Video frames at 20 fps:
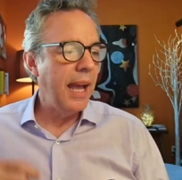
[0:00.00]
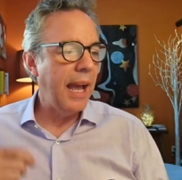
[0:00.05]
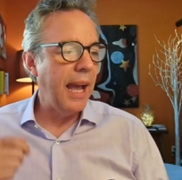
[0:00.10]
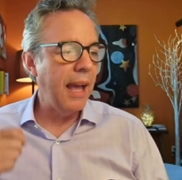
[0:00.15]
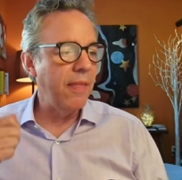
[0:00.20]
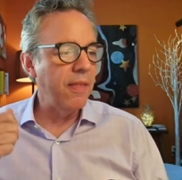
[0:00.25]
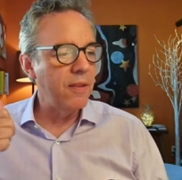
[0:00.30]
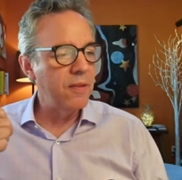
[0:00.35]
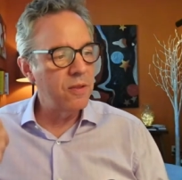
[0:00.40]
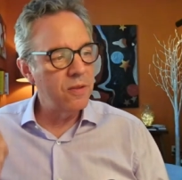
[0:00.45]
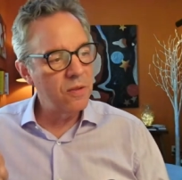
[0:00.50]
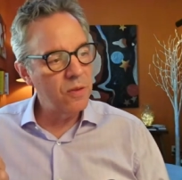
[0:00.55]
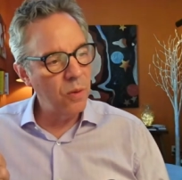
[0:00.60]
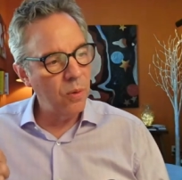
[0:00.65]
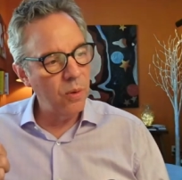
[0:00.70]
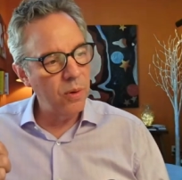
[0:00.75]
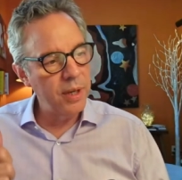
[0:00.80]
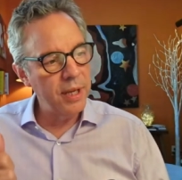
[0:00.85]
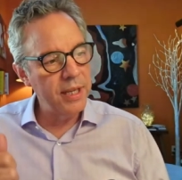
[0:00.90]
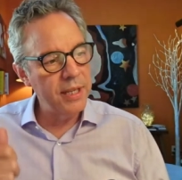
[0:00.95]
and the
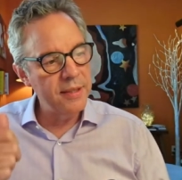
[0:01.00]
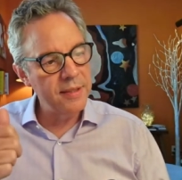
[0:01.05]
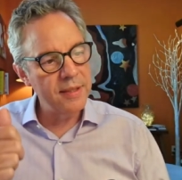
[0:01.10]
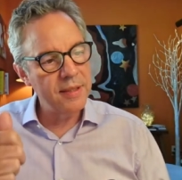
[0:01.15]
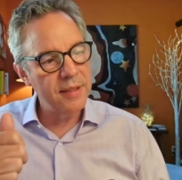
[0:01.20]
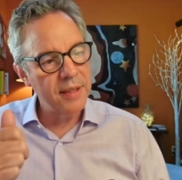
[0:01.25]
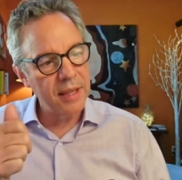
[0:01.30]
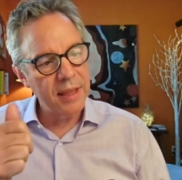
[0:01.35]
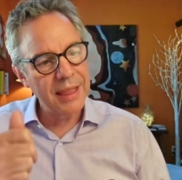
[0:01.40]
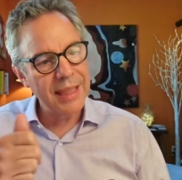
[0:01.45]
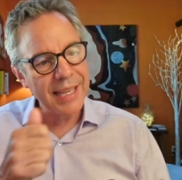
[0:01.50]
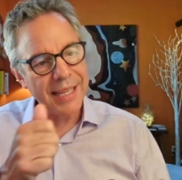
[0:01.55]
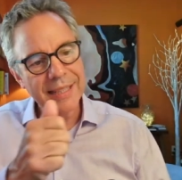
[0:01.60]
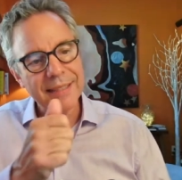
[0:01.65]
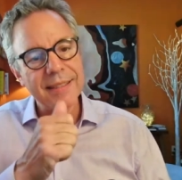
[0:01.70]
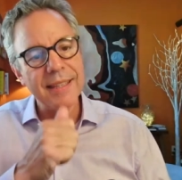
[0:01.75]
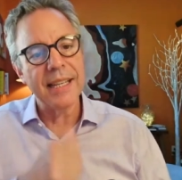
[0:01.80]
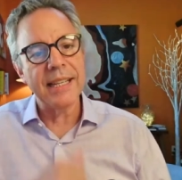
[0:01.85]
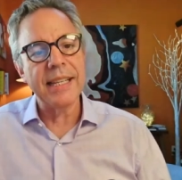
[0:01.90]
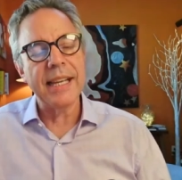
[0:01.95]
stories, the
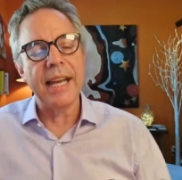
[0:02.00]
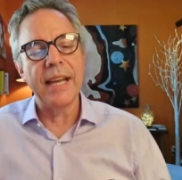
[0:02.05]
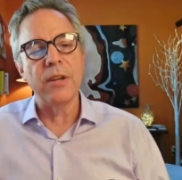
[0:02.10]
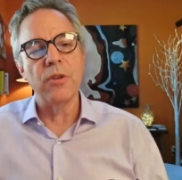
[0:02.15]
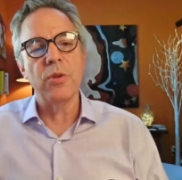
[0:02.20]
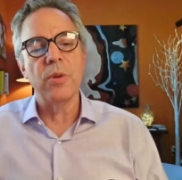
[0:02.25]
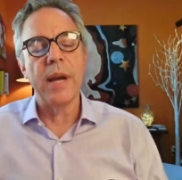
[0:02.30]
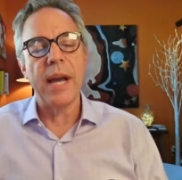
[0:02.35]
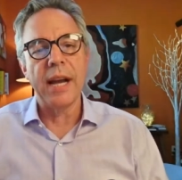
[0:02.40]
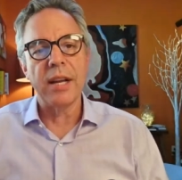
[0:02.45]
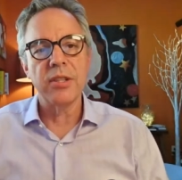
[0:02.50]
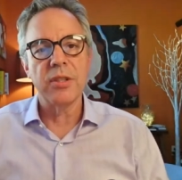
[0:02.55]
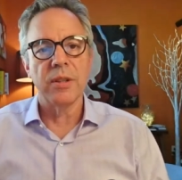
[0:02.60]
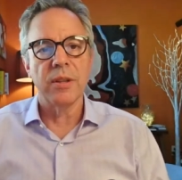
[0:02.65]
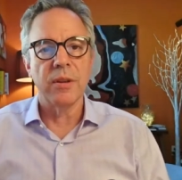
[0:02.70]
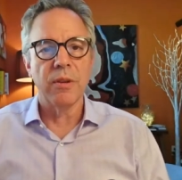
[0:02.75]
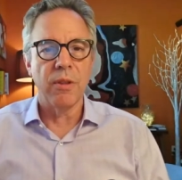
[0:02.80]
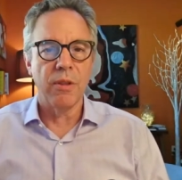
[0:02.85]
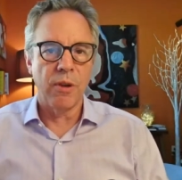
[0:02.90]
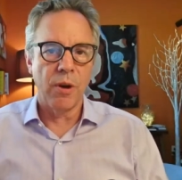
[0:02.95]
things that gain traction
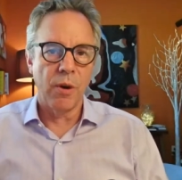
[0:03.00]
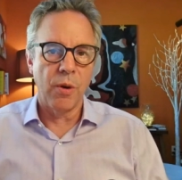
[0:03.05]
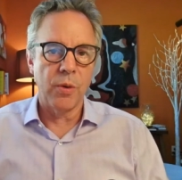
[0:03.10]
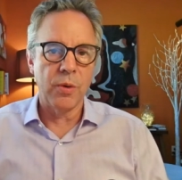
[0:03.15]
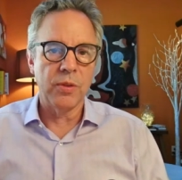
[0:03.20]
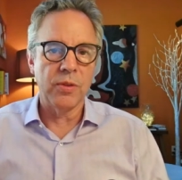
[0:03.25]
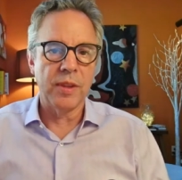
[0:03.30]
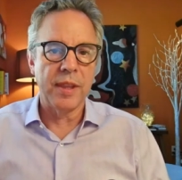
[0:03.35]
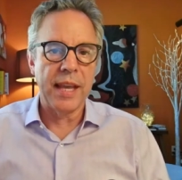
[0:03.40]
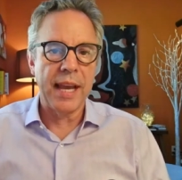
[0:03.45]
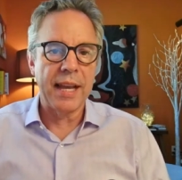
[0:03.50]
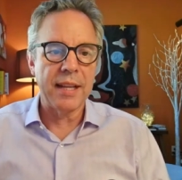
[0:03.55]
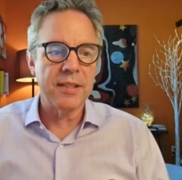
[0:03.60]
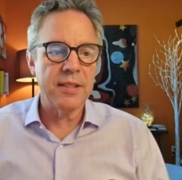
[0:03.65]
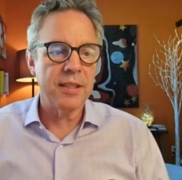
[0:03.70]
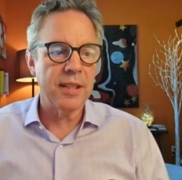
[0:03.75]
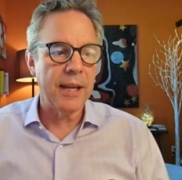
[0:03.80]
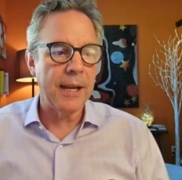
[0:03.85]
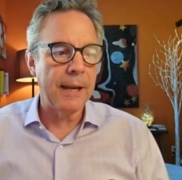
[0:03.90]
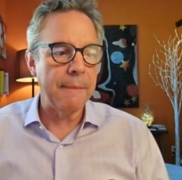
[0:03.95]
are those that
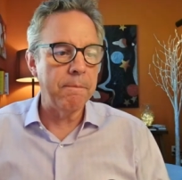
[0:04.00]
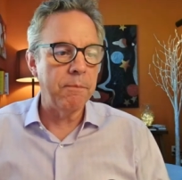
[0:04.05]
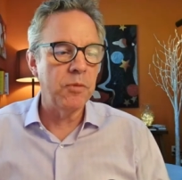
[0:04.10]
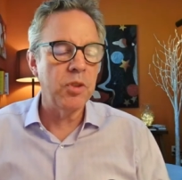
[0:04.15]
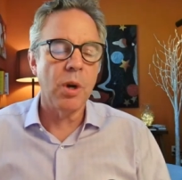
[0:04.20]
uh,